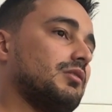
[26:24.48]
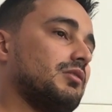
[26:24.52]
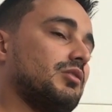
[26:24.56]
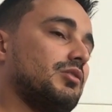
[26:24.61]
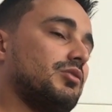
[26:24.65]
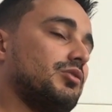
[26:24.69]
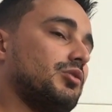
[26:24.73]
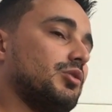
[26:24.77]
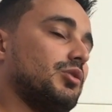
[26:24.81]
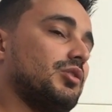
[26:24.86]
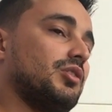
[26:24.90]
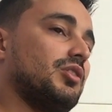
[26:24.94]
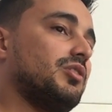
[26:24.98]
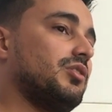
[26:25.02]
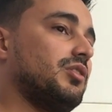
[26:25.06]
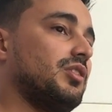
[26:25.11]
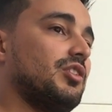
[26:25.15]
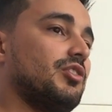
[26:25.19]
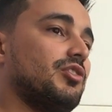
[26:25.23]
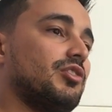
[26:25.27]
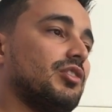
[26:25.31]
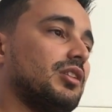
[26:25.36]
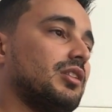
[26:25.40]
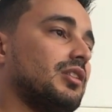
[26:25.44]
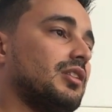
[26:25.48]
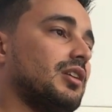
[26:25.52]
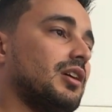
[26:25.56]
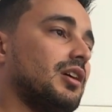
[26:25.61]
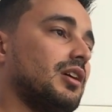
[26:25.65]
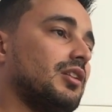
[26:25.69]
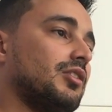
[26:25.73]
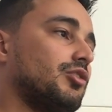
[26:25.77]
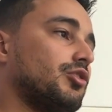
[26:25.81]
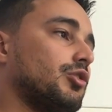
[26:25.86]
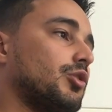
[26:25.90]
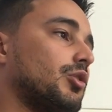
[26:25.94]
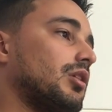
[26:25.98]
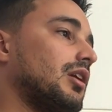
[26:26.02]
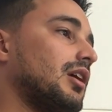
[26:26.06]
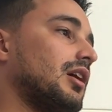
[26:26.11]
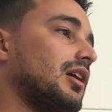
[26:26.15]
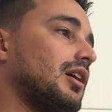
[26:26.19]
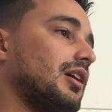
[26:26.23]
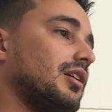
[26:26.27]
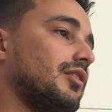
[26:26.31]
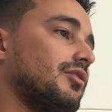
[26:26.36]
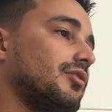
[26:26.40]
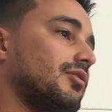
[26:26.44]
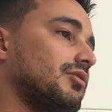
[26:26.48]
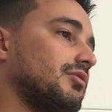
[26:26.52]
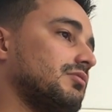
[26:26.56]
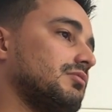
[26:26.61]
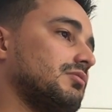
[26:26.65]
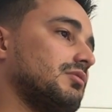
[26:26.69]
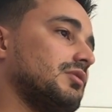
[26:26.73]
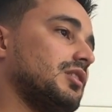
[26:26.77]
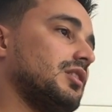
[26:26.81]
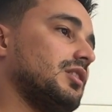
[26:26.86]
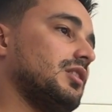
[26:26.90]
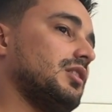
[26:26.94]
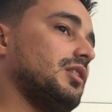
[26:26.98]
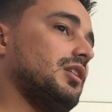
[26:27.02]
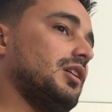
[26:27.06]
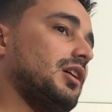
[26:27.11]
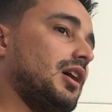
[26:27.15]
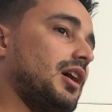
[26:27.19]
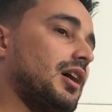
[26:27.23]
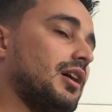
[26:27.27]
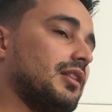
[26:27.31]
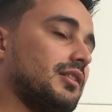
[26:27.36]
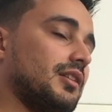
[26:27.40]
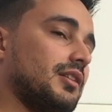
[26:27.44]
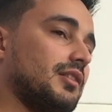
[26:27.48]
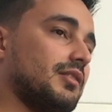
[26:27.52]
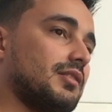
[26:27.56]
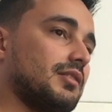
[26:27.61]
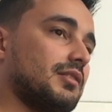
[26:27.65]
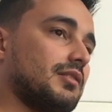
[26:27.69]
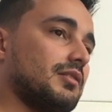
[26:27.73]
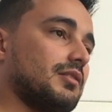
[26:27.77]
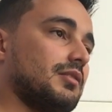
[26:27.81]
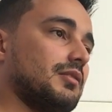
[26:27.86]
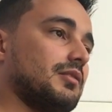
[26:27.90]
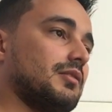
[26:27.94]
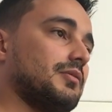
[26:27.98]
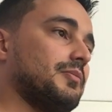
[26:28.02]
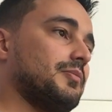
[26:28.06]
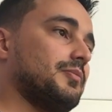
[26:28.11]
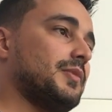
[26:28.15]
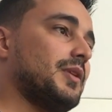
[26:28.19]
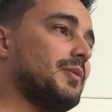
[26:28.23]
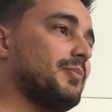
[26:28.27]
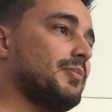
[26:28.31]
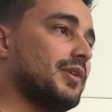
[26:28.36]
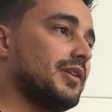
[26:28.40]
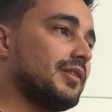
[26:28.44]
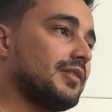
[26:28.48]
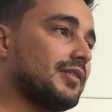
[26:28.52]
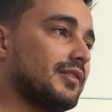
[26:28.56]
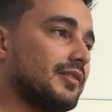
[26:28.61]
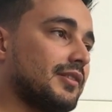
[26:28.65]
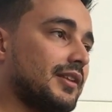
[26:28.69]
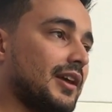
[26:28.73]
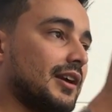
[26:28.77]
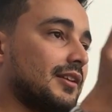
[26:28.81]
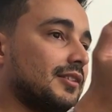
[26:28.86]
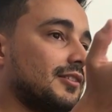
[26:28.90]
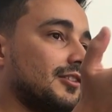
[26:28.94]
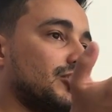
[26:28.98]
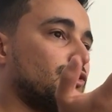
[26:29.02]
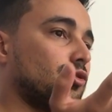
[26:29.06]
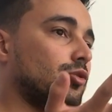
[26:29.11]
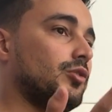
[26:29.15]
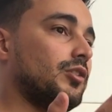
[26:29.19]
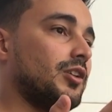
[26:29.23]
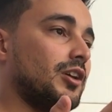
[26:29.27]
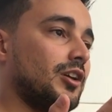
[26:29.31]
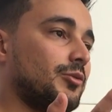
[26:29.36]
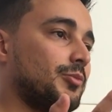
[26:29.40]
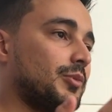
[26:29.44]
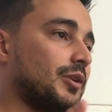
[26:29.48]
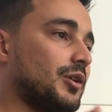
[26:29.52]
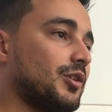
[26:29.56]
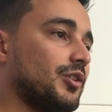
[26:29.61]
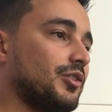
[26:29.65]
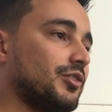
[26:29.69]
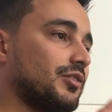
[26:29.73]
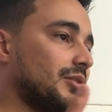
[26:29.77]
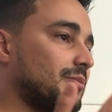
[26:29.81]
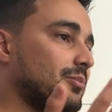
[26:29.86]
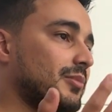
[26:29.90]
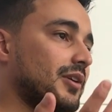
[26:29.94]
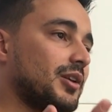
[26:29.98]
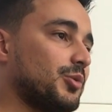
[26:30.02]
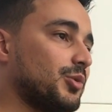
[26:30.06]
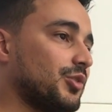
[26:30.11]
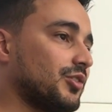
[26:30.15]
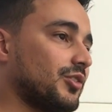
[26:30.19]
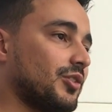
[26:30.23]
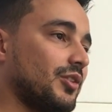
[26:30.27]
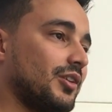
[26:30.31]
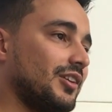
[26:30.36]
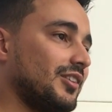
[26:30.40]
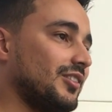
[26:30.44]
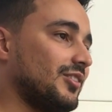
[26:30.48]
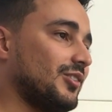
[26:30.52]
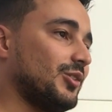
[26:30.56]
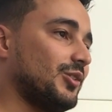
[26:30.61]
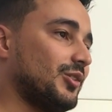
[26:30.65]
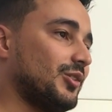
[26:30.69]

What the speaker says: It's your decision, that's your life, and that's the business that exists today because somebody was crazy, you know.